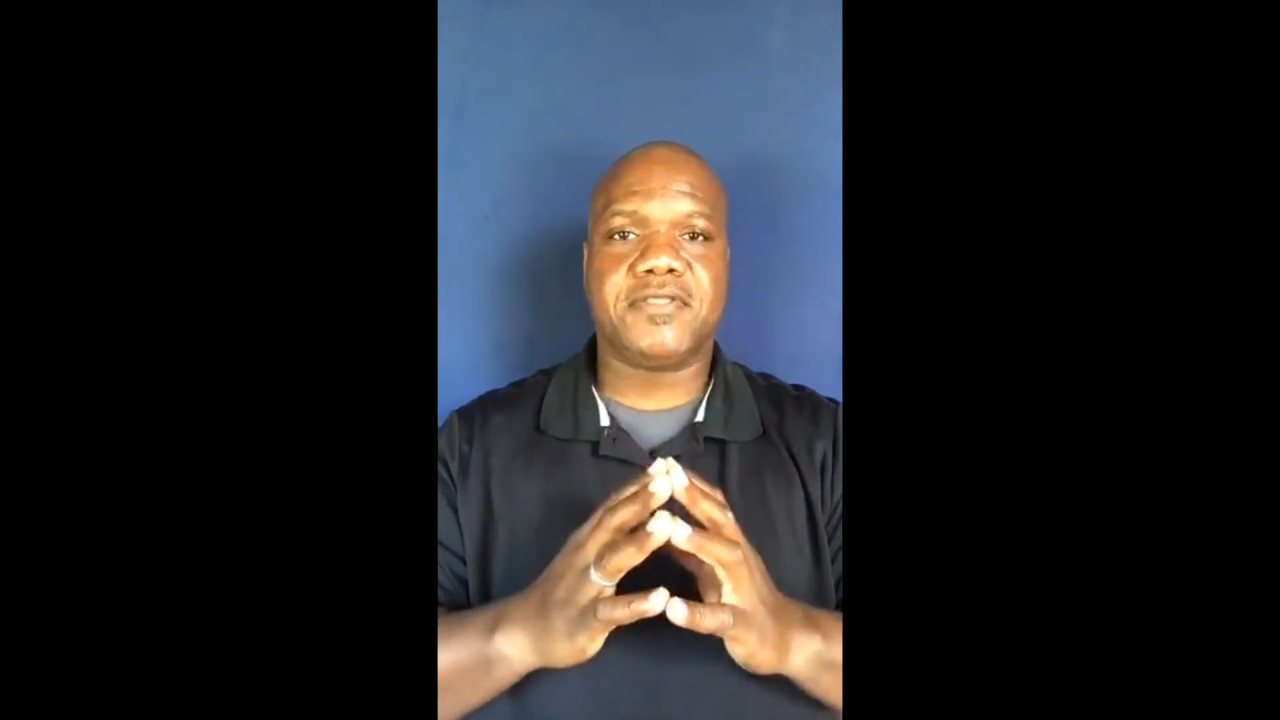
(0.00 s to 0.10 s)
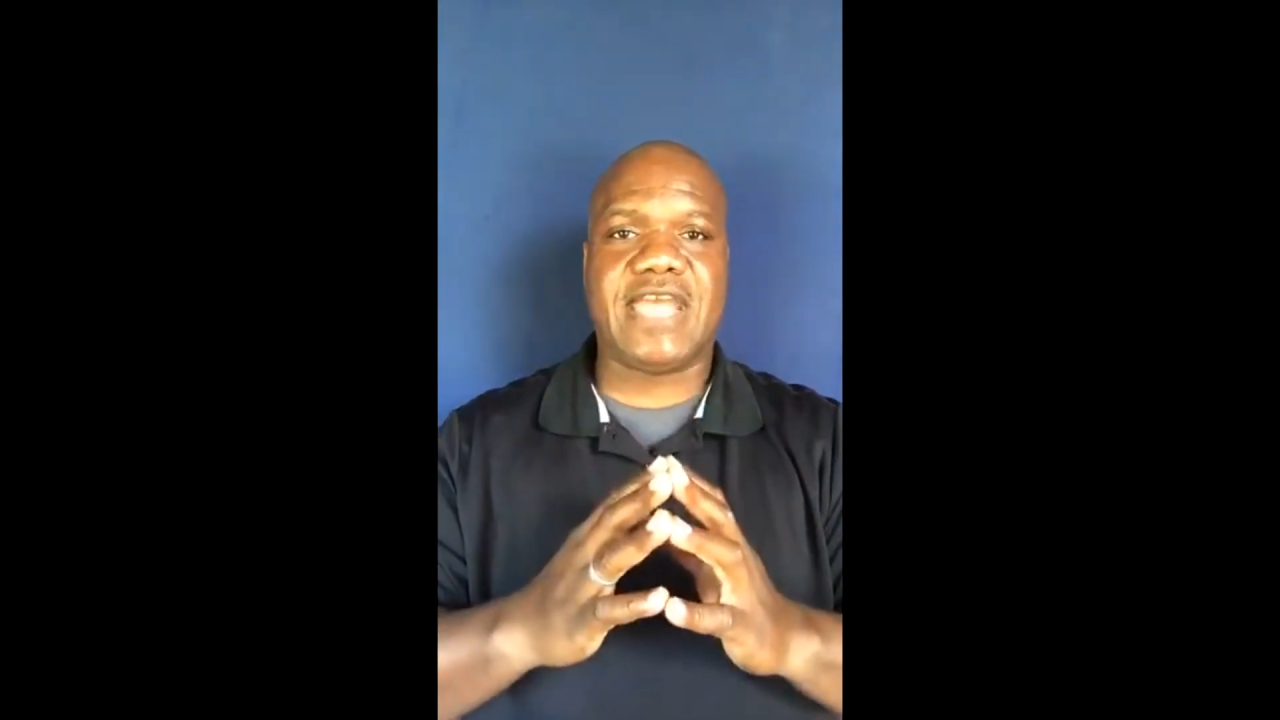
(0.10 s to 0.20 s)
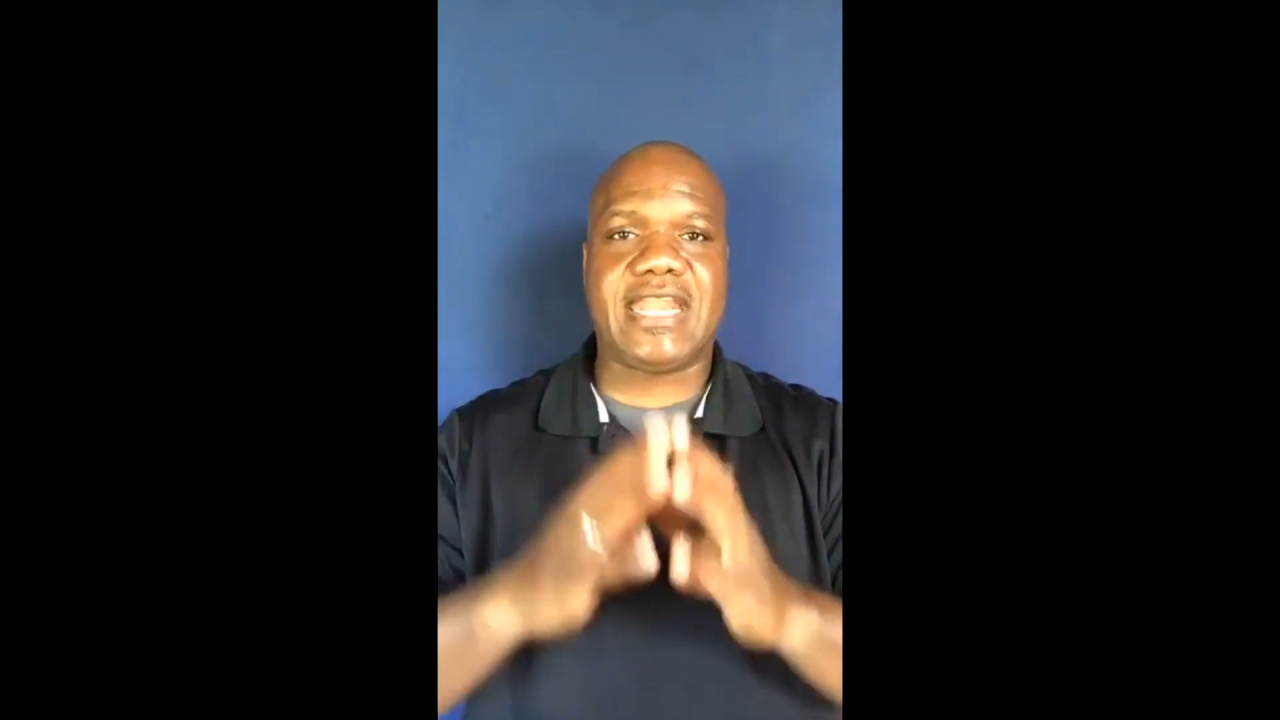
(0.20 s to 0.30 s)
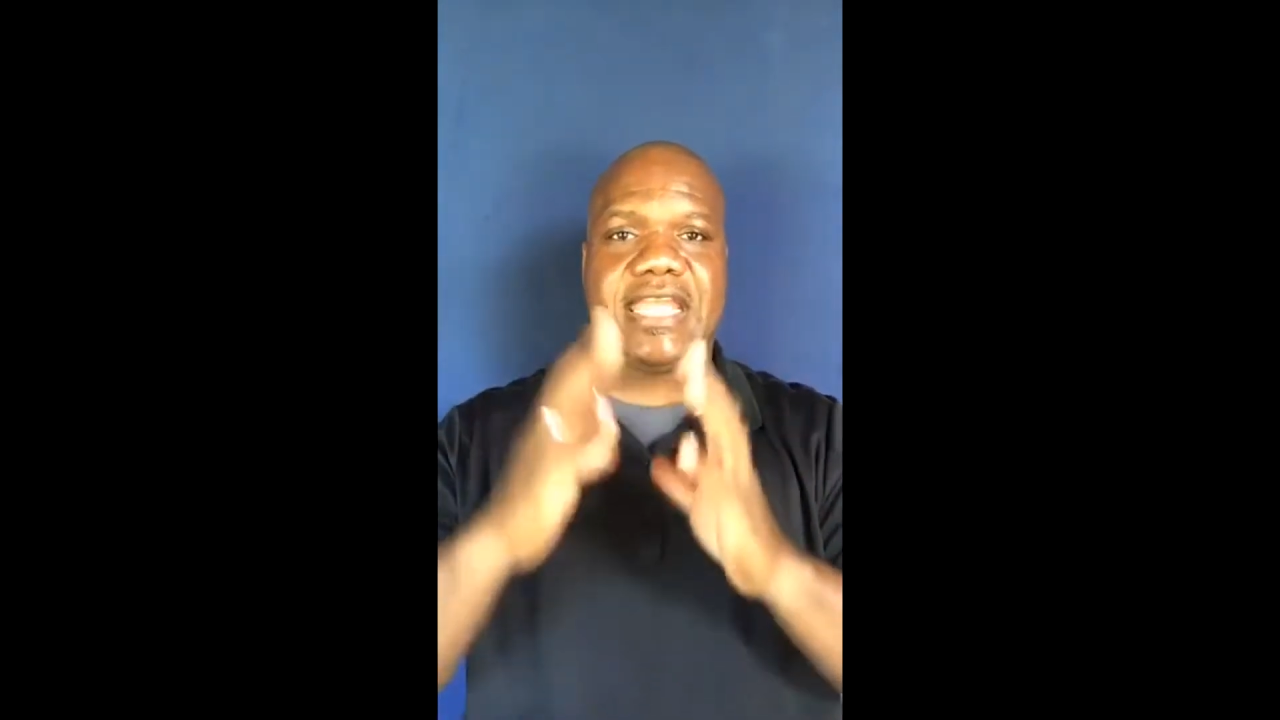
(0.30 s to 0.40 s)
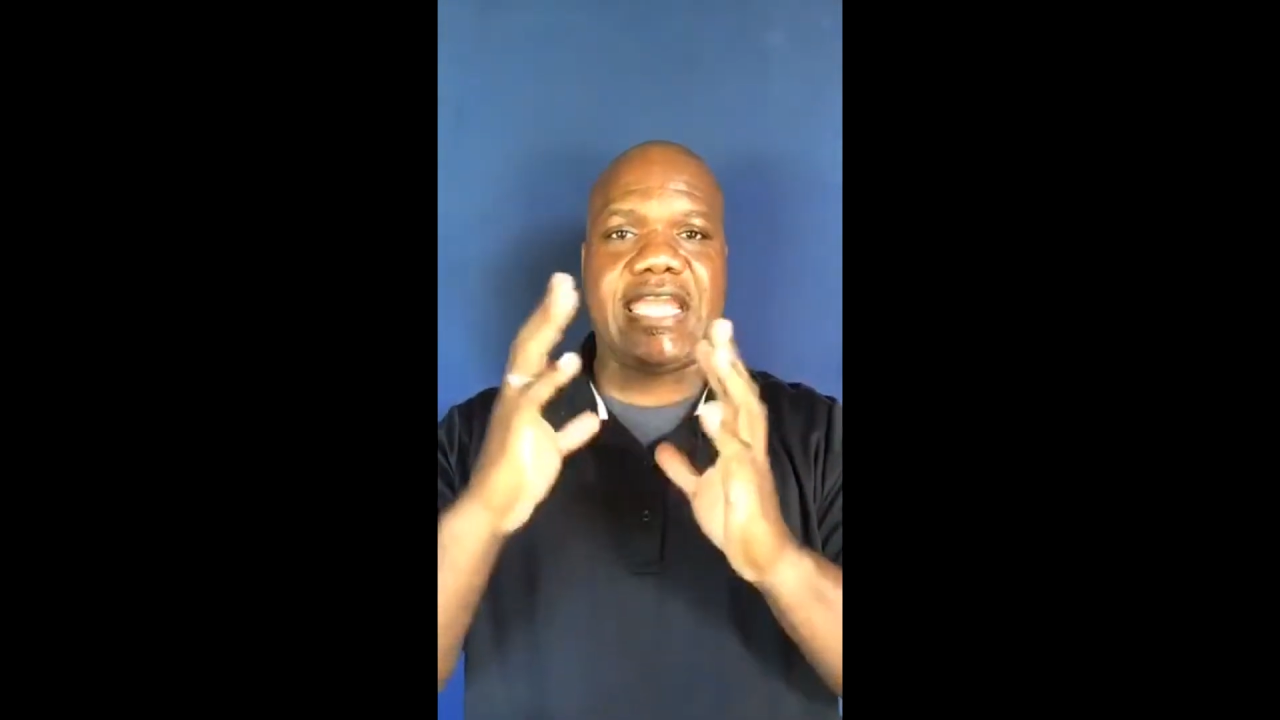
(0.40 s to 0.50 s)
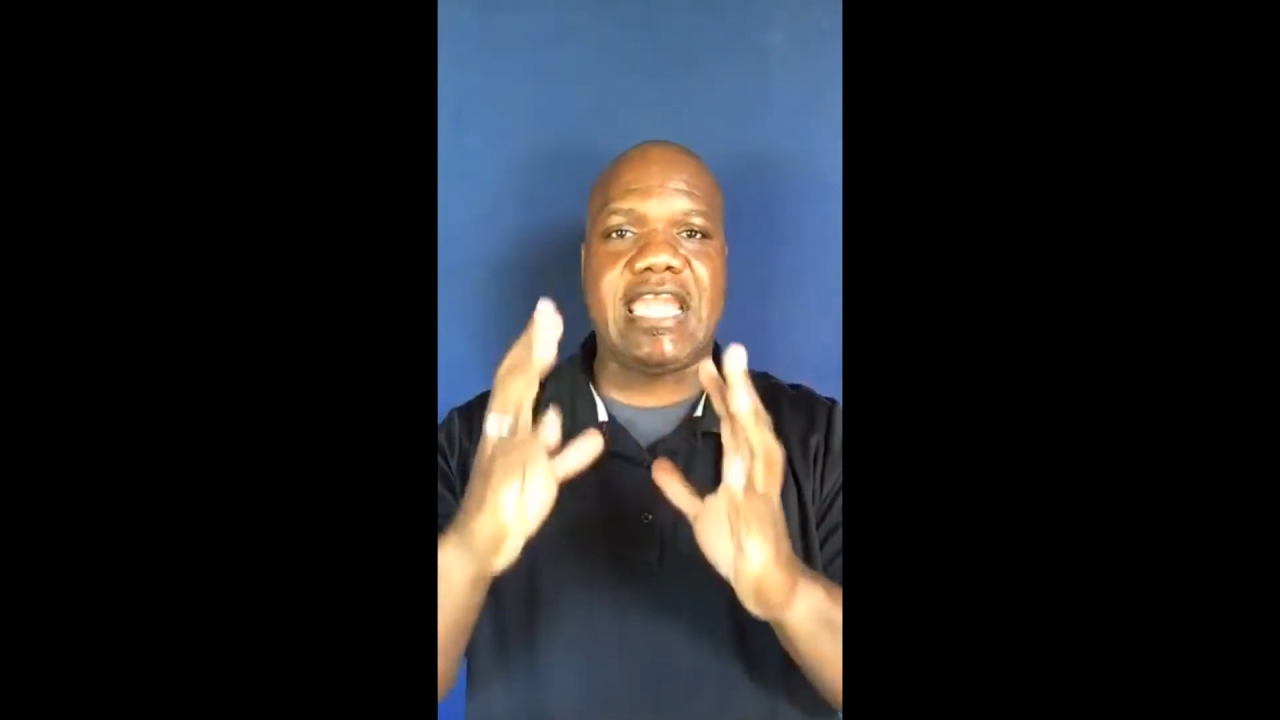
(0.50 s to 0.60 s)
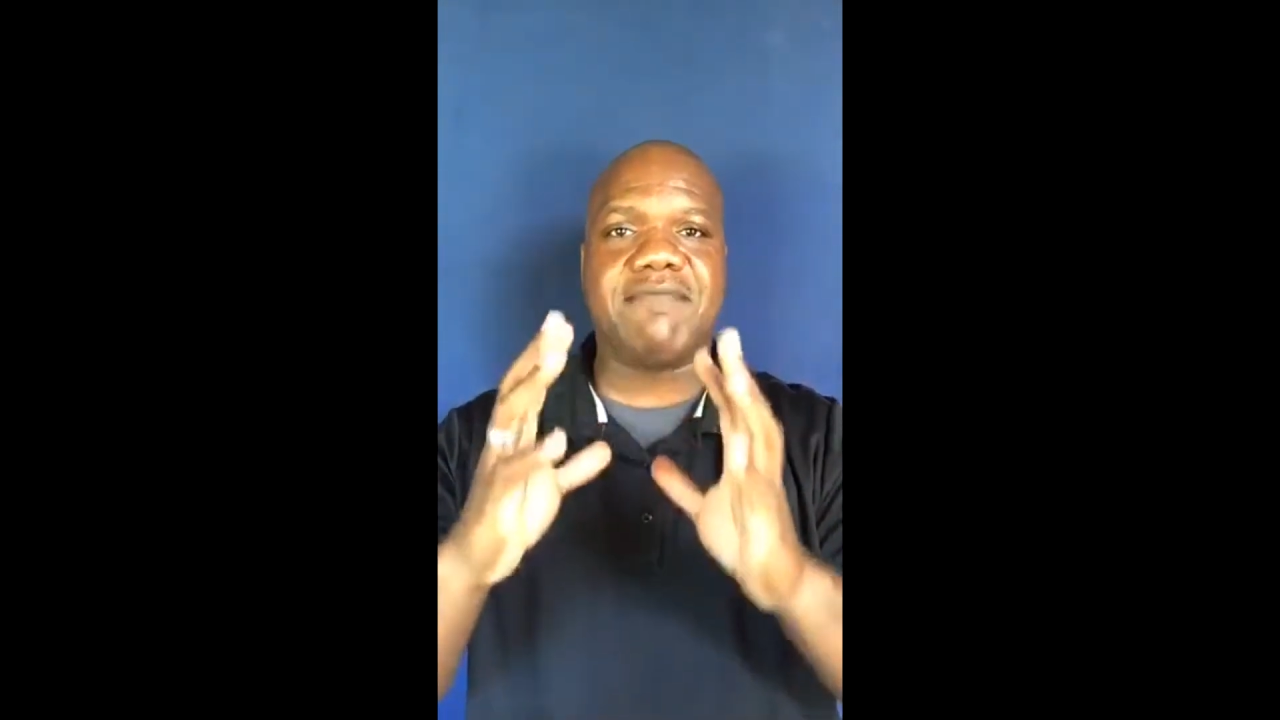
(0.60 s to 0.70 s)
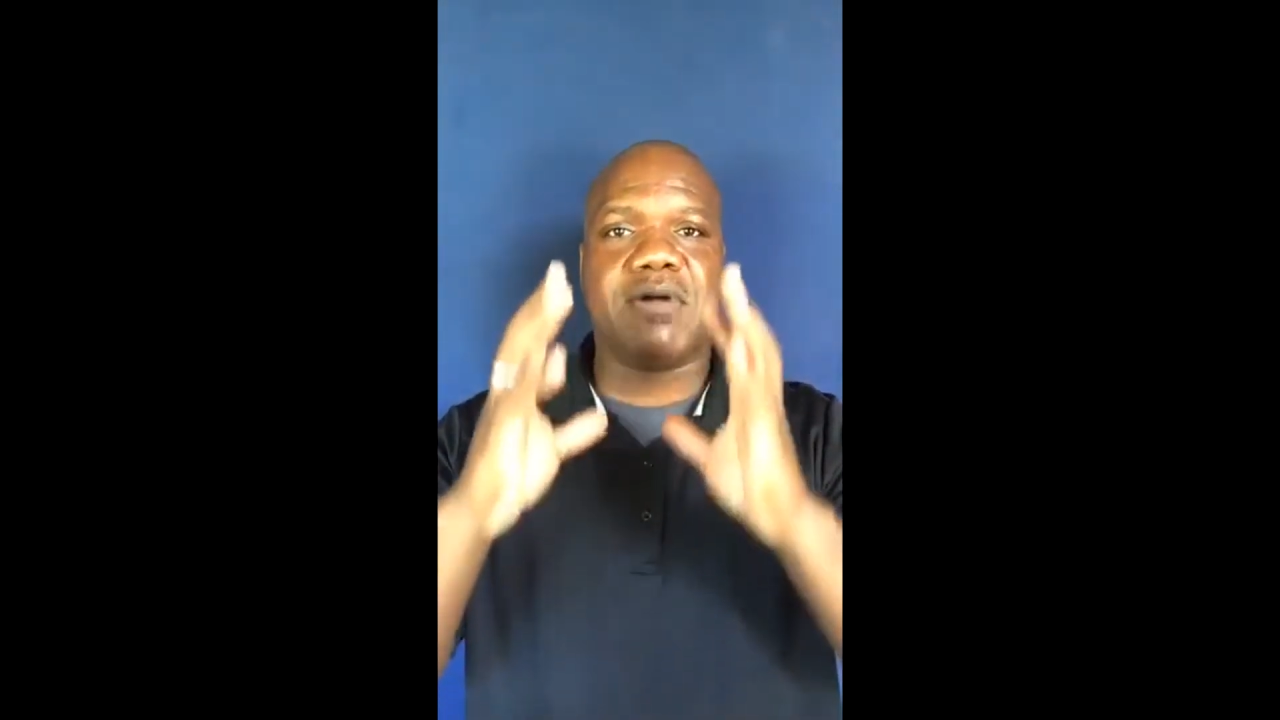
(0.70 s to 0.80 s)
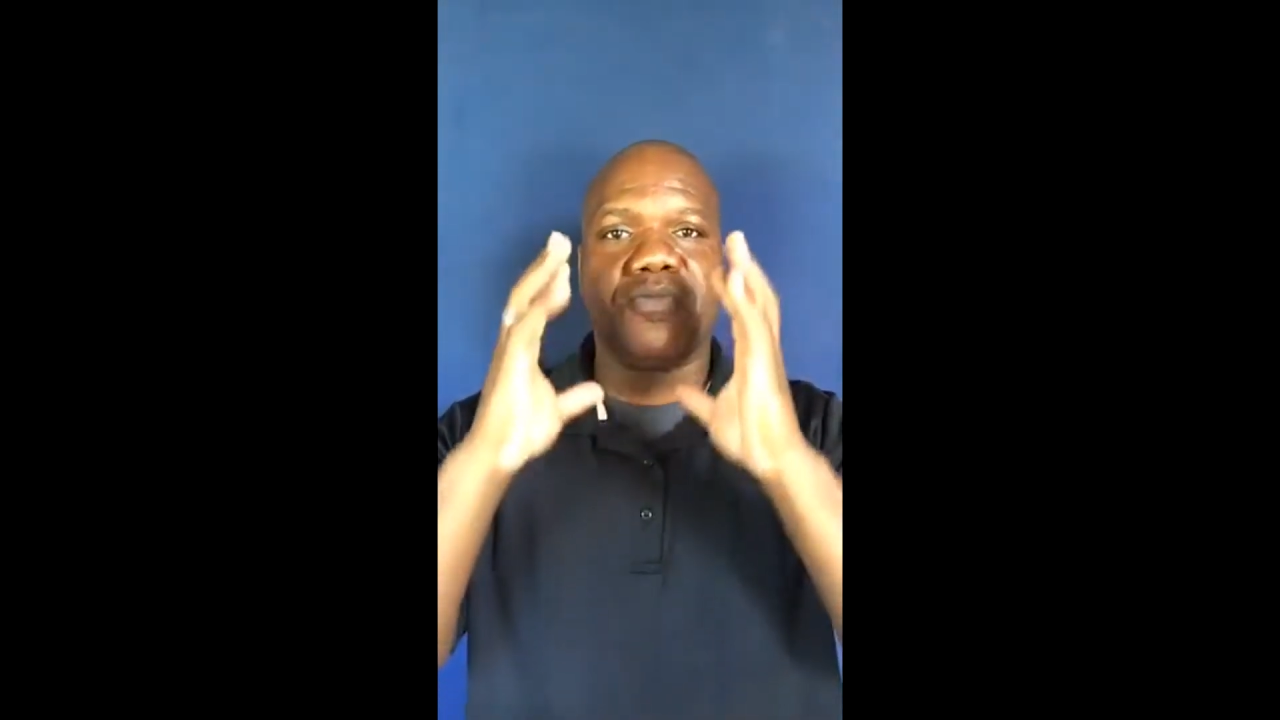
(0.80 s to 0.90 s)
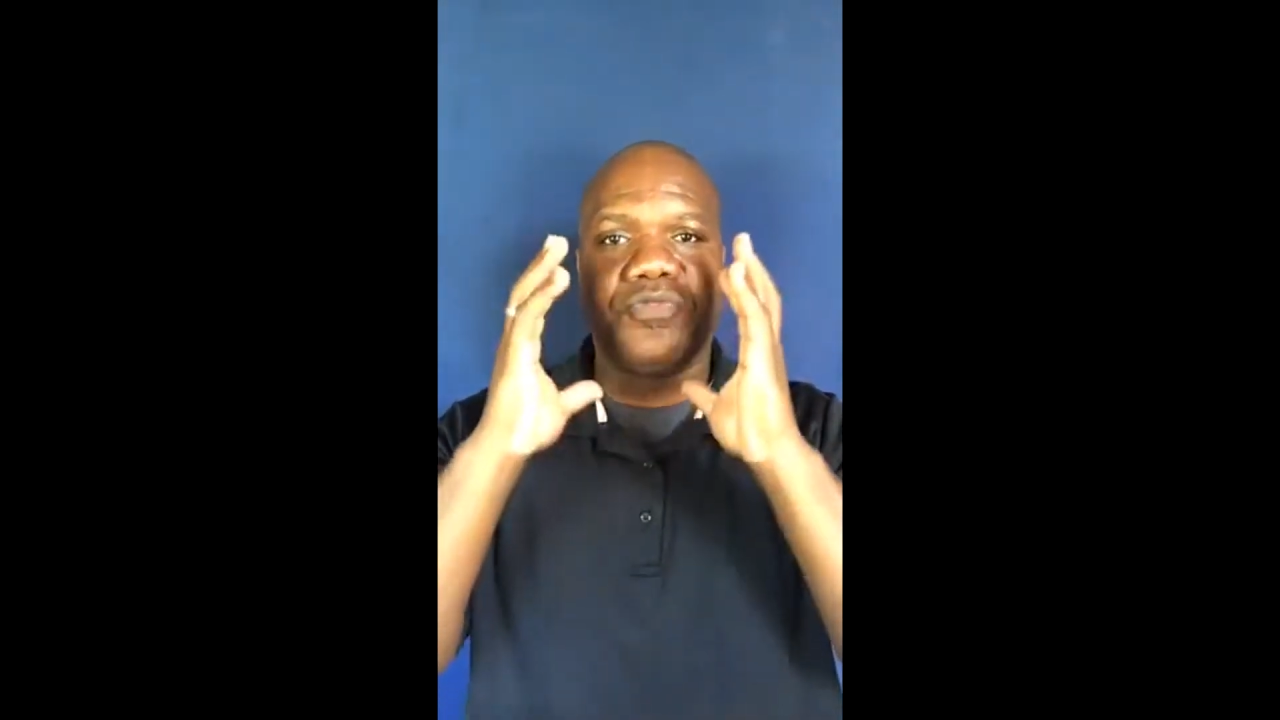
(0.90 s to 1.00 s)
that
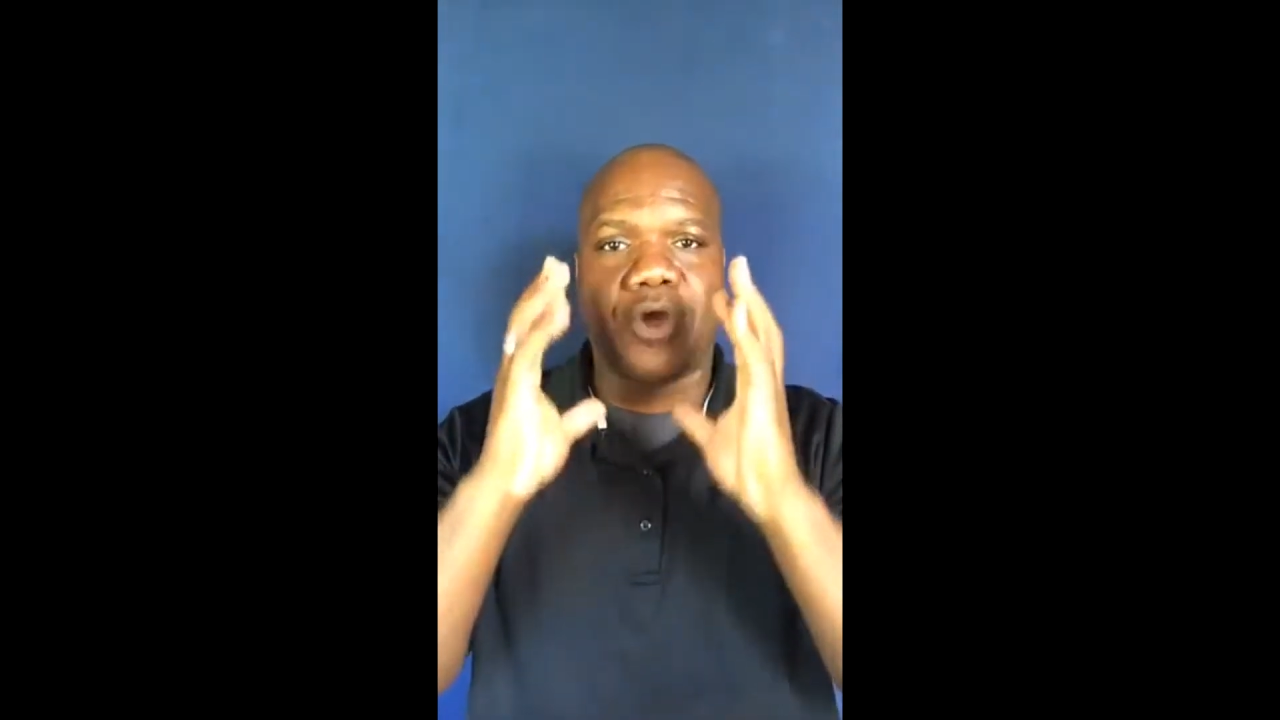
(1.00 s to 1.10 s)
even